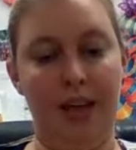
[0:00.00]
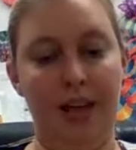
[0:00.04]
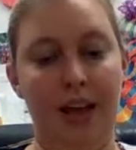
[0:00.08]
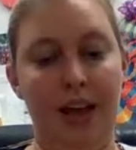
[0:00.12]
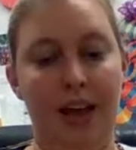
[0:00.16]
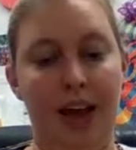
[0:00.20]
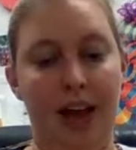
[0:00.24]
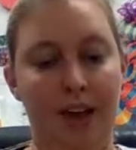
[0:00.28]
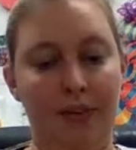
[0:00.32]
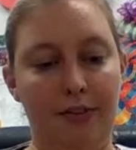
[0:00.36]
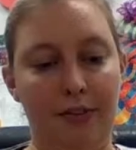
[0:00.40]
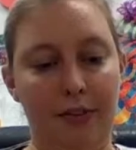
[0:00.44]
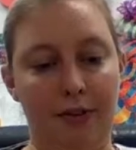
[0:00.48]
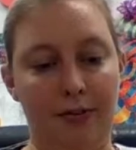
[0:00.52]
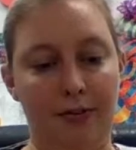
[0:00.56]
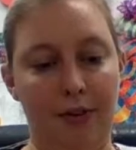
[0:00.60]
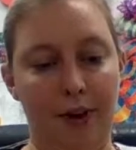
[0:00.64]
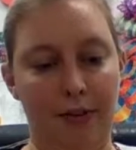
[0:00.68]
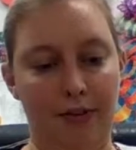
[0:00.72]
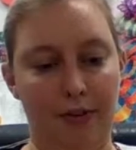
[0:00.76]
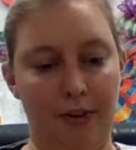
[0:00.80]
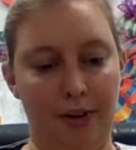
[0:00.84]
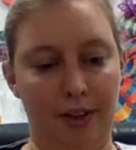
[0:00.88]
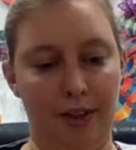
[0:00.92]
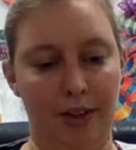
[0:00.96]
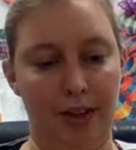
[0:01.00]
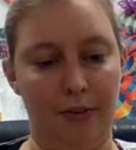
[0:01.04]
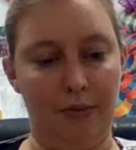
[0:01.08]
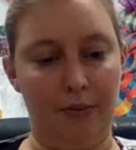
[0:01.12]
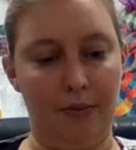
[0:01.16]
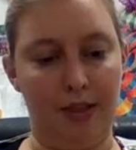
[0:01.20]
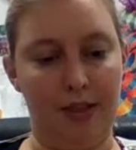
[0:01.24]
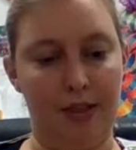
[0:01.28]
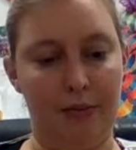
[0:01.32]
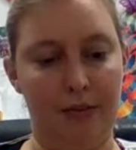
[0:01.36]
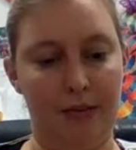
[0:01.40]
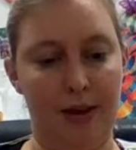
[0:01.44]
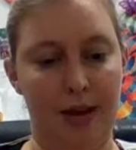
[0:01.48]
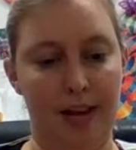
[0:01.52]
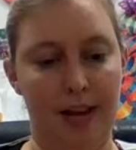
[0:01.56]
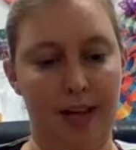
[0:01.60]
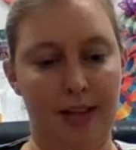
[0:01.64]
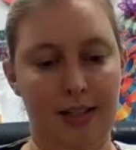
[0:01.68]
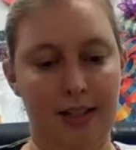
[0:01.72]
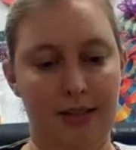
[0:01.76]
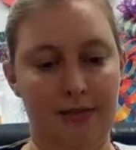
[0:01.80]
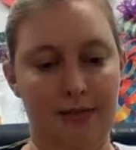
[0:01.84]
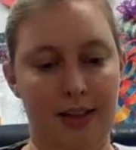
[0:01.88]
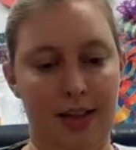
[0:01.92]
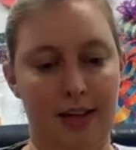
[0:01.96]
After favoring them with some
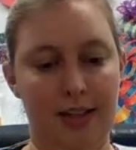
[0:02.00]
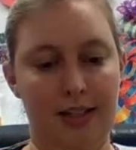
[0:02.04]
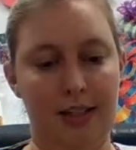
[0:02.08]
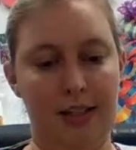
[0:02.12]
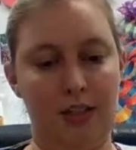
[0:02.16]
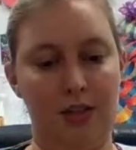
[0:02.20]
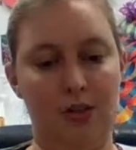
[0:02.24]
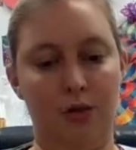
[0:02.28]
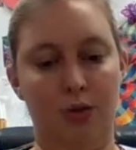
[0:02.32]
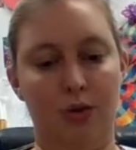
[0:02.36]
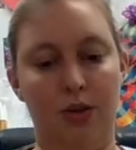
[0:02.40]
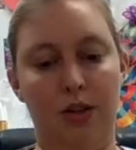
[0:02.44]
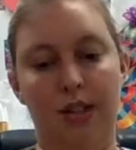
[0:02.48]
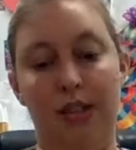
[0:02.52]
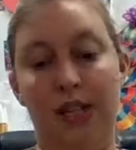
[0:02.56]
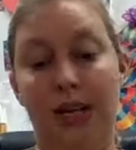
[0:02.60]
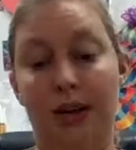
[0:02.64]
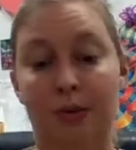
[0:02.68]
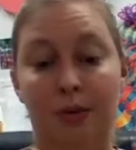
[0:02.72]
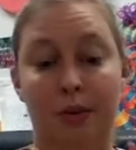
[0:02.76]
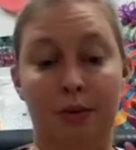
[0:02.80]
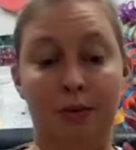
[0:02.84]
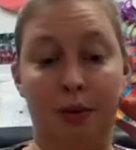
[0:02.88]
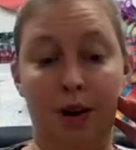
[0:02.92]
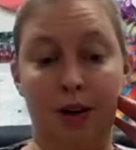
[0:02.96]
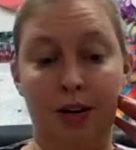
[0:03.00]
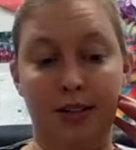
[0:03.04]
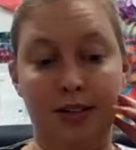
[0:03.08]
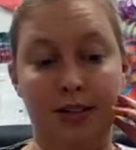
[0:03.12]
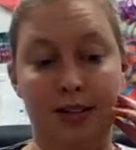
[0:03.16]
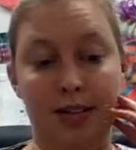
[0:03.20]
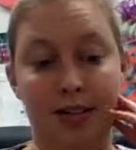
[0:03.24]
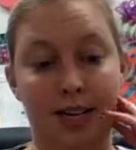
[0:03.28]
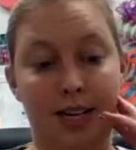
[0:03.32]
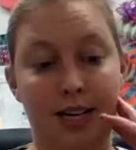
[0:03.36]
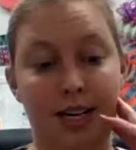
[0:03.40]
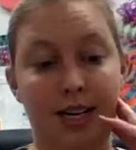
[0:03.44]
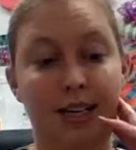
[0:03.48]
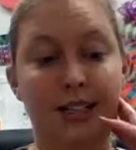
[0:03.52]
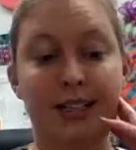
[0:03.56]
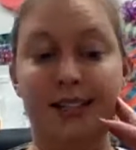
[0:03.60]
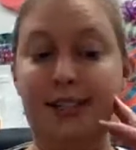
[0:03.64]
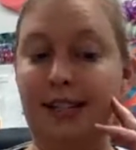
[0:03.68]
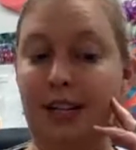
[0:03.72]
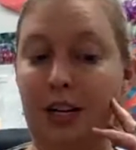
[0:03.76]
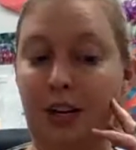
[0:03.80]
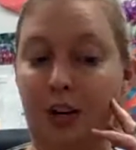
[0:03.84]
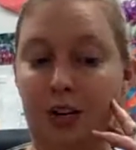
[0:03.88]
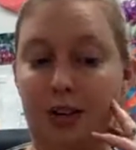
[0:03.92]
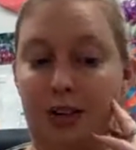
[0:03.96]
heads of that discourse, he remarked that he
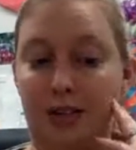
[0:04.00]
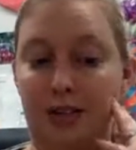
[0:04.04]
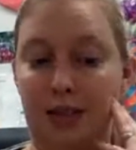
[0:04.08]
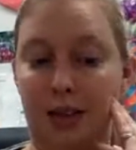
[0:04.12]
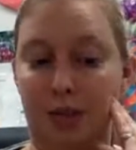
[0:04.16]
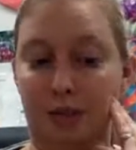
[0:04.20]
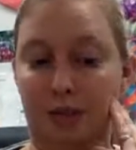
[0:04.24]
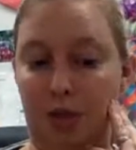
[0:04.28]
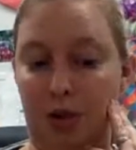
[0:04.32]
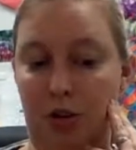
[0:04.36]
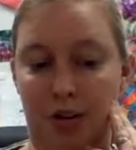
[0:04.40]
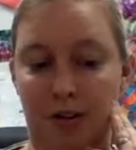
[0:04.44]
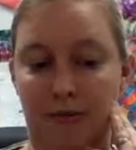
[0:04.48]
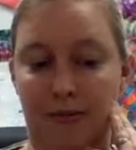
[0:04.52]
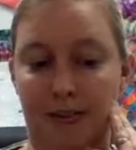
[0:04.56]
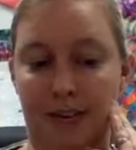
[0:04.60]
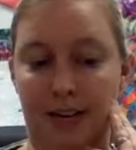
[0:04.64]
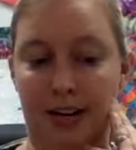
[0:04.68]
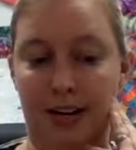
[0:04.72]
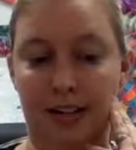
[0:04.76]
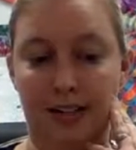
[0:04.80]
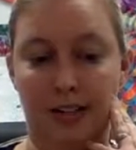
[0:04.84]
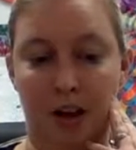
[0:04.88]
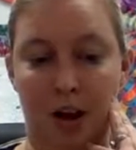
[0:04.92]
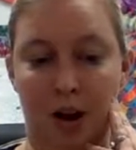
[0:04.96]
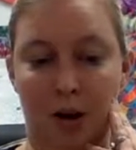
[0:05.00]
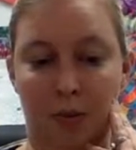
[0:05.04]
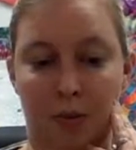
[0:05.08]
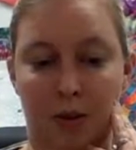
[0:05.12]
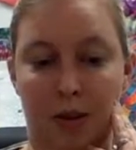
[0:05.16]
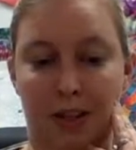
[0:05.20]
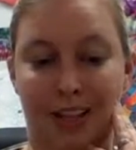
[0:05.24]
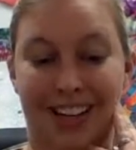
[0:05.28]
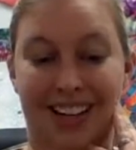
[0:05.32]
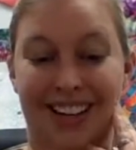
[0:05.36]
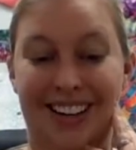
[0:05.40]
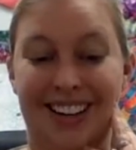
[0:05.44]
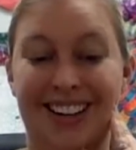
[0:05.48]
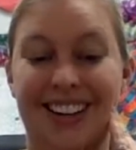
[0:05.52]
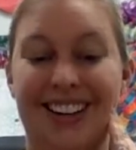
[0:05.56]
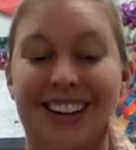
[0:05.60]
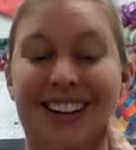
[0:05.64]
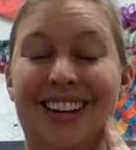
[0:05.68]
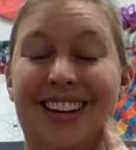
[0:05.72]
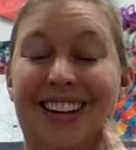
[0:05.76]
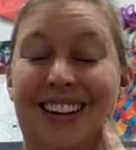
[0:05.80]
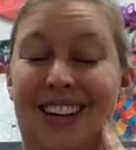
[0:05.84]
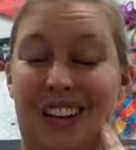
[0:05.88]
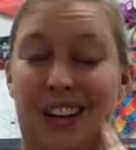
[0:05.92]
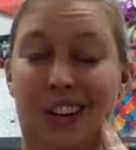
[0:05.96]
considered the subject of the day's homily
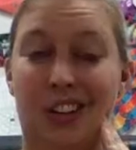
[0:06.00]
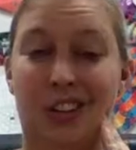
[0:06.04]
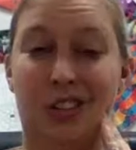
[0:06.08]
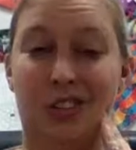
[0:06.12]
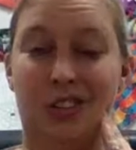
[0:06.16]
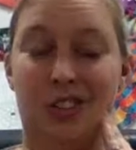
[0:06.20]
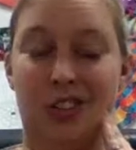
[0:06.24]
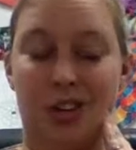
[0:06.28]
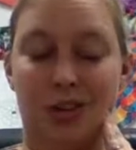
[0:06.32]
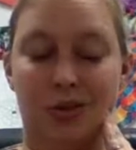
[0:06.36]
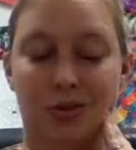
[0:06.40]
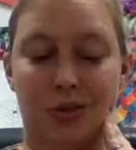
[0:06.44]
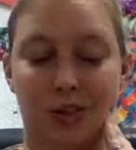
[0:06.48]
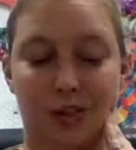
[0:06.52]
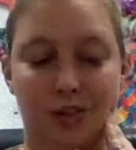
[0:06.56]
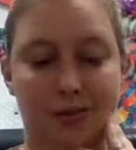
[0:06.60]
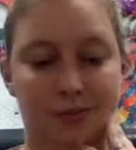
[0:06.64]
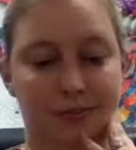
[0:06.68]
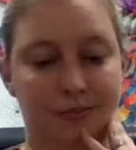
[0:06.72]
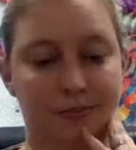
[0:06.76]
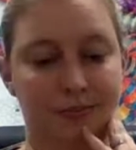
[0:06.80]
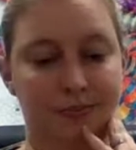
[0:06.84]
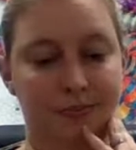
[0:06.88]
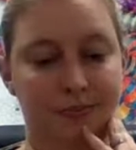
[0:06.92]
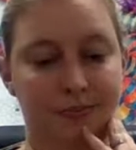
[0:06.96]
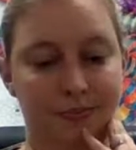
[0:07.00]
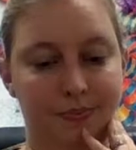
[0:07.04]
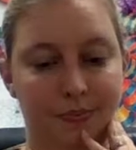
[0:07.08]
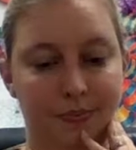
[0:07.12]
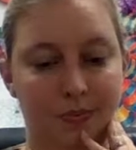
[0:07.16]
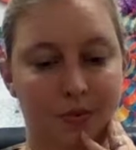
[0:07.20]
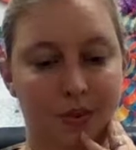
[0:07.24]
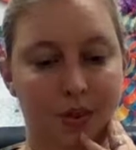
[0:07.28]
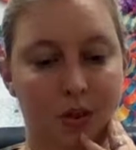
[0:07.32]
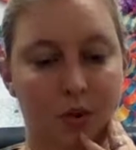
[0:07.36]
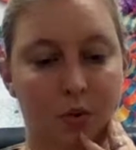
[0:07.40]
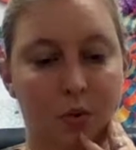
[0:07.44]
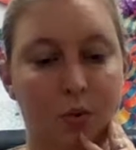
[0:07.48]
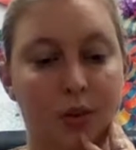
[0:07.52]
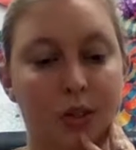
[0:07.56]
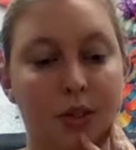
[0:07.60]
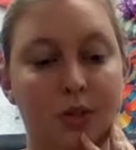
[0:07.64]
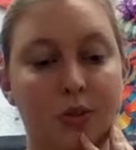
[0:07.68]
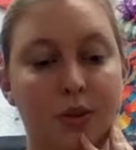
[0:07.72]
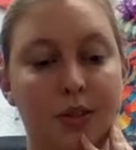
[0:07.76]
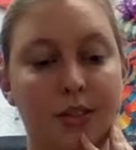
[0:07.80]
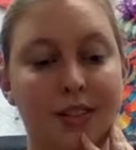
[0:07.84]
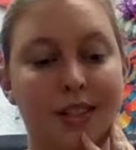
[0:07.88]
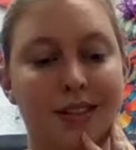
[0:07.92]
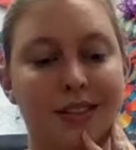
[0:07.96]
ill chosen, which
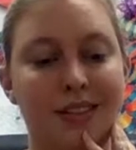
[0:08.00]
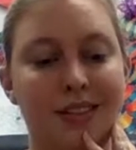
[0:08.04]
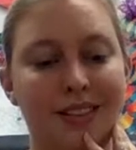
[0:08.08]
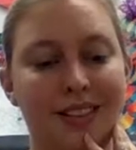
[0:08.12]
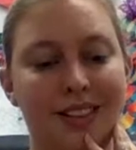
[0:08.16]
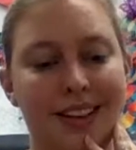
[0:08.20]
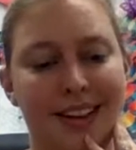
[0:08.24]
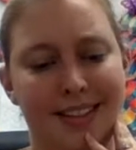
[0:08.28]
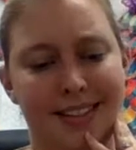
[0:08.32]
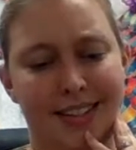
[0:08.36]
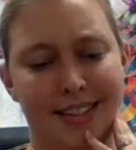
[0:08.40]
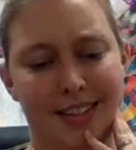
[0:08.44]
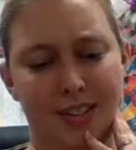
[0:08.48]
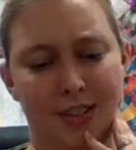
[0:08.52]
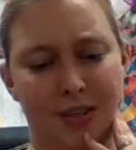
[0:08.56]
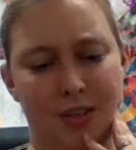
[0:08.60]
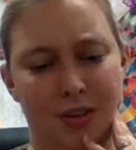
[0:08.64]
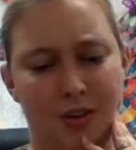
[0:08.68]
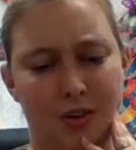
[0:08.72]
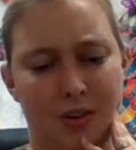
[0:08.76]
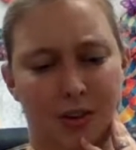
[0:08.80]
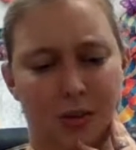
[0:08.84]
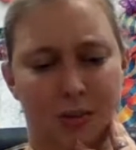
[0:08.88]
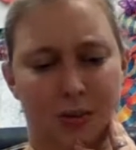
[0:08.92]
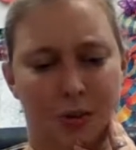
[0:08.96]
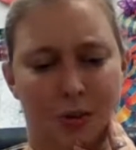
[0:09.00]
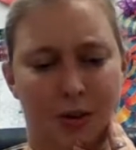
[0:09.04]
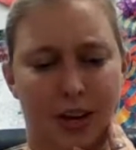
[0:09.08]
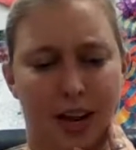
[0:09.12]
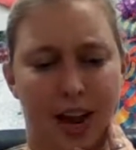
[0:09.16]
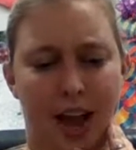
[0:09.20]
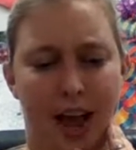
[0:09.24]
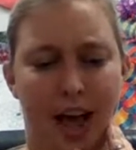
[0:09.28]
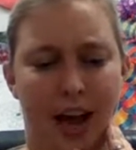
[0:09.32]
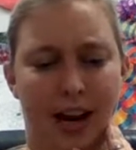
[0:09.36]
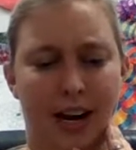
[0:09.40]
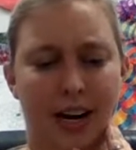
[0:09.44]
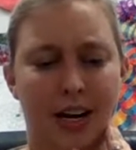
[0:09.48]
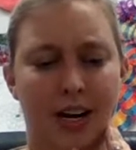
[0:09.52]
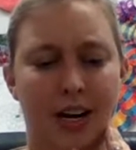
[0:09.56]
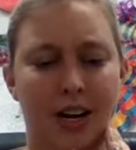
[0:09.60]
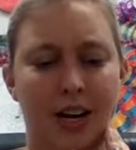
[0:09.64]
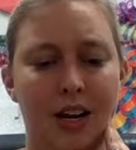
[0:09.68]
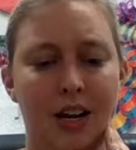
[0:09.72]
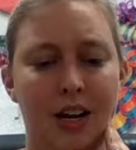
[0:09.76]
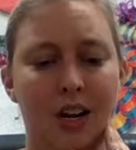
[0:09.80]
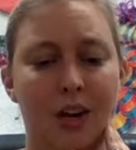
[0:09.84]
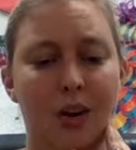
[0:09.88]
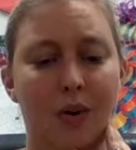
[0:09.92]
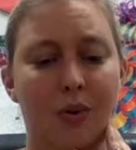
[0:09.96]
was the less excusable, he added,
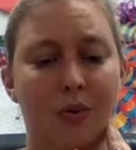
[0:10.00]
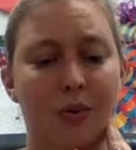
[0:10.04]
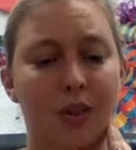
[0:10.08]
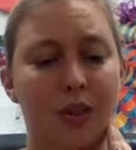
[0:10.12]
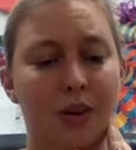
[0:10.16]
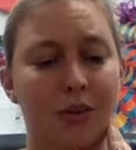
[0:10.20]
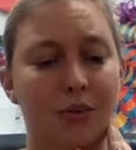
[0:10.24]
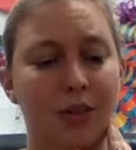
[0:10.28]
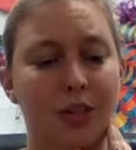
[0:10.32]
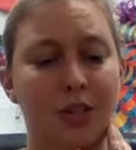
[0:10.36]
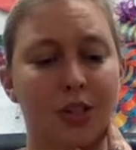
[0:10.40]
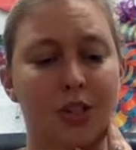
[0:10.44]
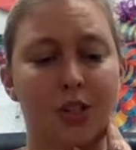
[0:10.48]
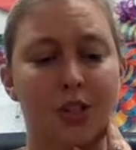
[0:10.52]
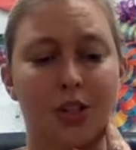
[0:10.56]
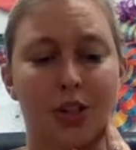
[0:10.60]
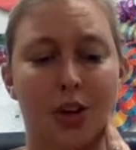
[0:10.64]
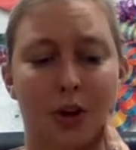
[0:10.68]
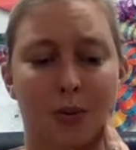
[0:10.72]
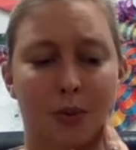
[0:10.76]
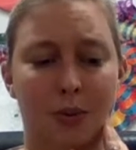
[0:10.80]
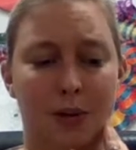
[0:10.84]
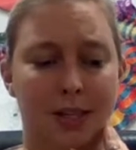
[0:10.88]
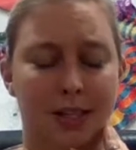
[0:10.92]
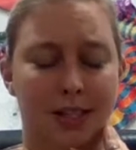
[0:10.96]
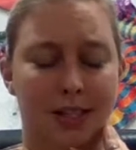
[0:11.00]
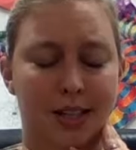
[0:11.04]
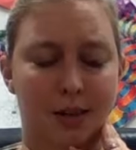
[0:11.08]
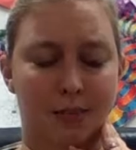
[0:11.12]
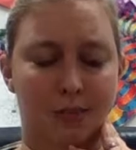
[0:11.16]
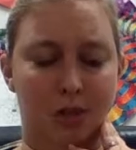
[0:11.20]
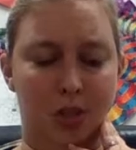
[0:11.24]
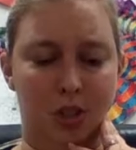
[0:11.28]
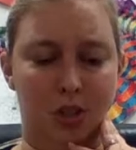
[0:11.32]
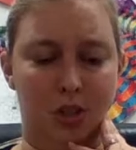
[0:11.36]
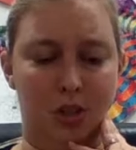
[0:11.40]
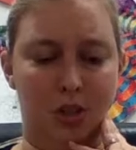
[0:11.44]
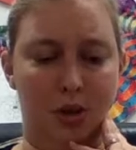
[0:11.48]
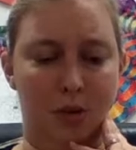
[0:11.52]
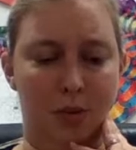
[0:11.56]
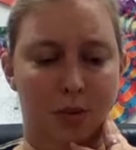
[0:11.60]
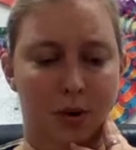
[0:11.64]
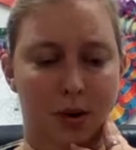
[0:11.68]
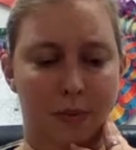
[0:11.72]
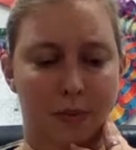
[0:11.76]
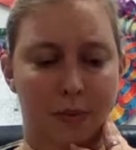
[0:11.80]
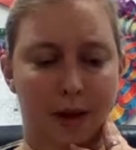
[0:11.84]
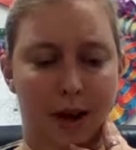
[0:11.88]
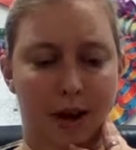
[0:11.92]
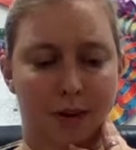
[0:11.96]
when there were so many subjects going
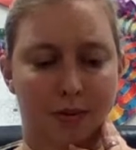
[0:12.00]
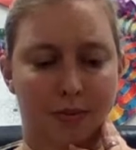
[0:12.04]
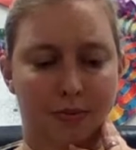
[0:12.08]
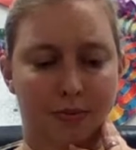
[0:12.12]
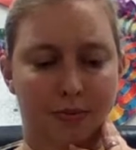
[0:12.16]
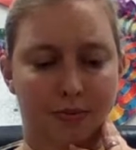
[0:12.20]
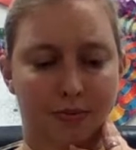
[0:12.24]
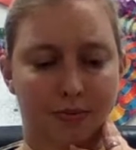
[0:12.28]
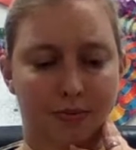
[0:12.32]
about.